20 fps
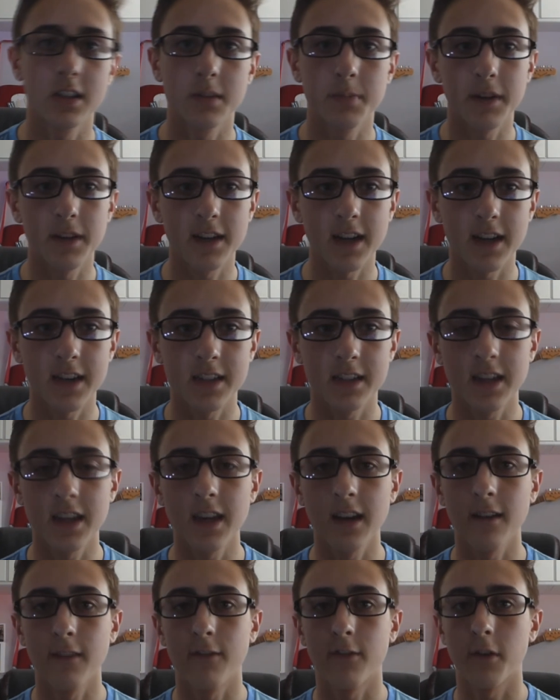This has been Dennis
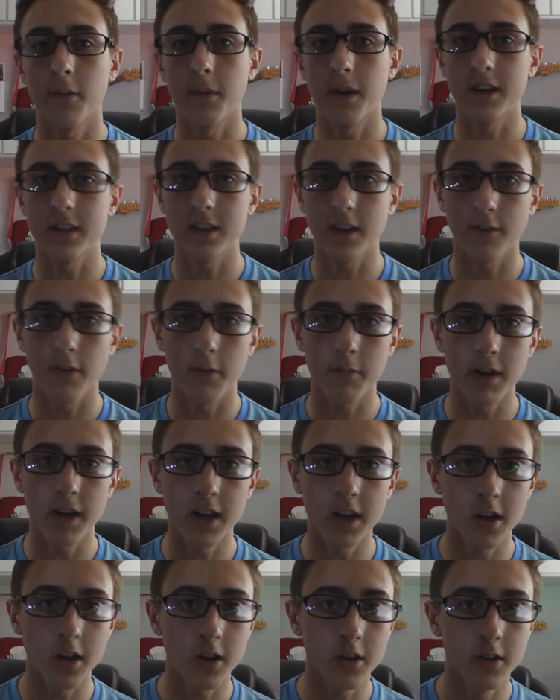Dean from RTFM
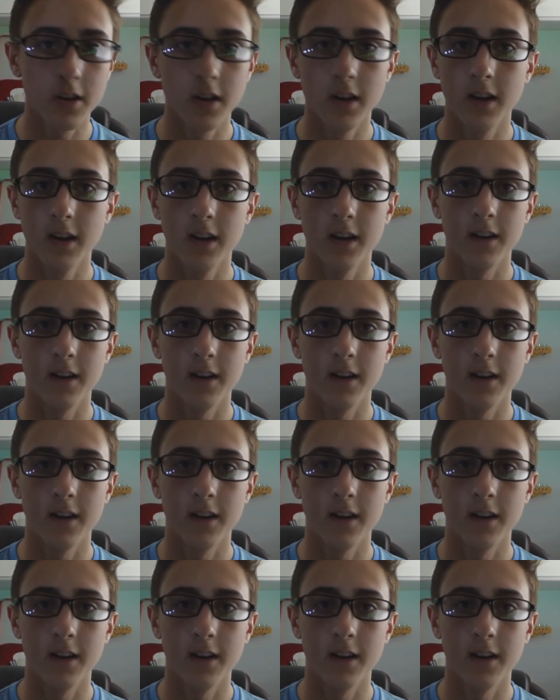Radio.